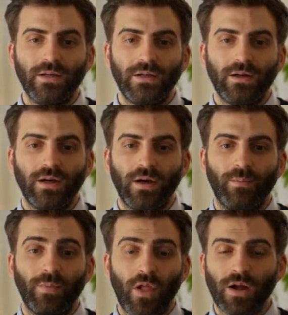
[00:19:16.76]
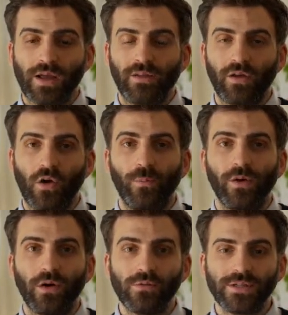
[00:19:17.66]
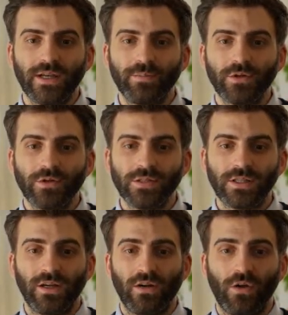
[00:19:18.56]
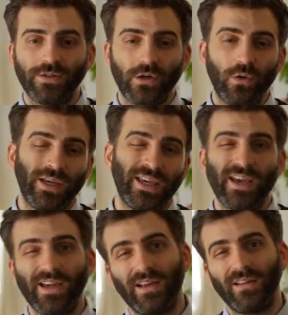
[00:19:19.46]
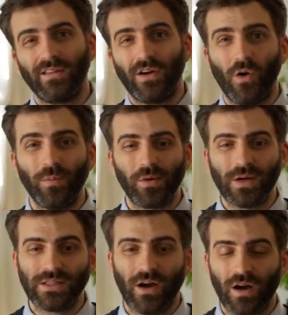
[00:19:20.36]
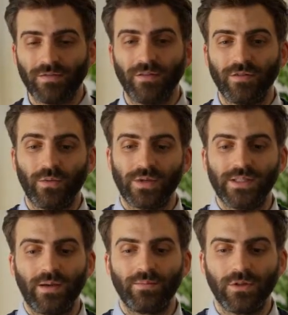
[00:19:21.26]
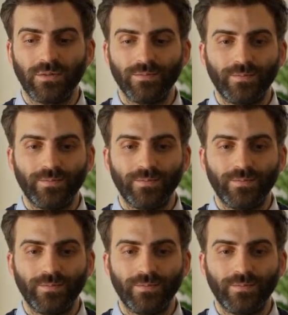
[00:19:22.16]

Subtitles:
blocking the opioid receptors and also kicking the opioids off of the receptor.